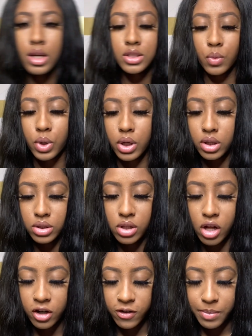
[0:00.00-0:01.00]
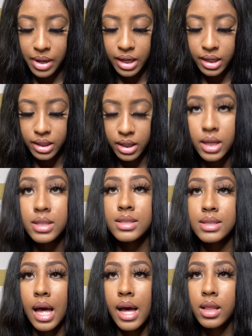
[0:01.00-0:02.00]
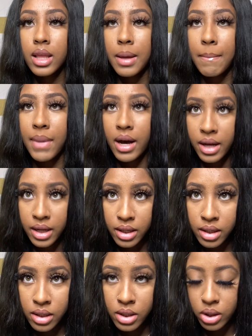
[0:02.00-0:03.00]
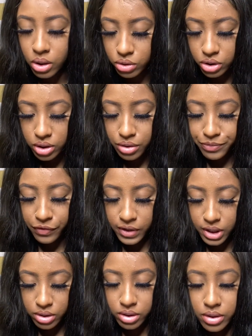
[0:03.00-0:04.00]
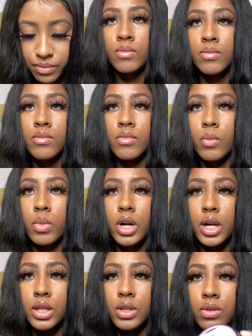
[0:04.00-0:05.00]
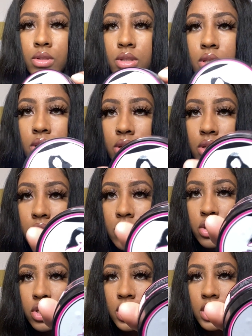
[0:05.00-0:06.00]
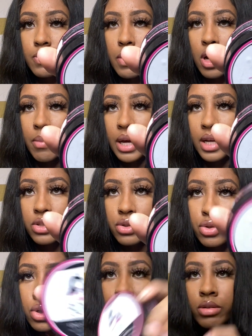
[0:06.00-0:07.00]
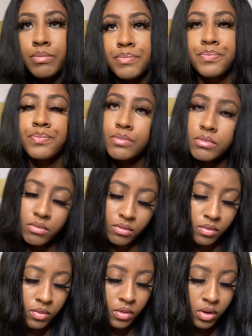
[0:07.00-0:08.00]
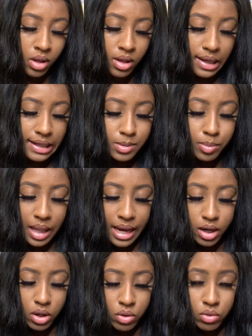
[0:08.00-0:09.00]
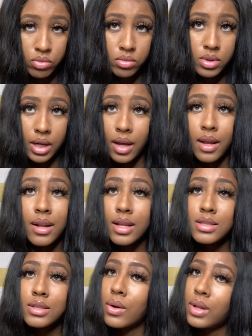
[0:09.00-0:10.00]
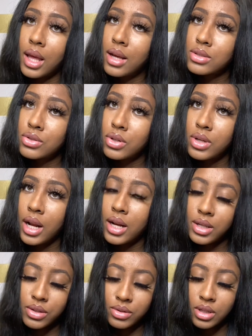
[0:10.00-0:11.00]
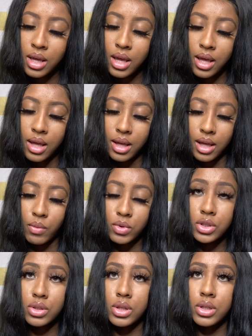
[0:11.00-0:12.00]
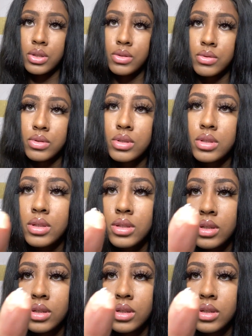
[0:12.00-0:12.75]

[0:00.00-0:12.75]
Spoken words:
So we're going to start off by styling my closure first. We're going to use She Is Bomb Edge Control. It's black owned, and this is the only edge control that I use. And we're just going to use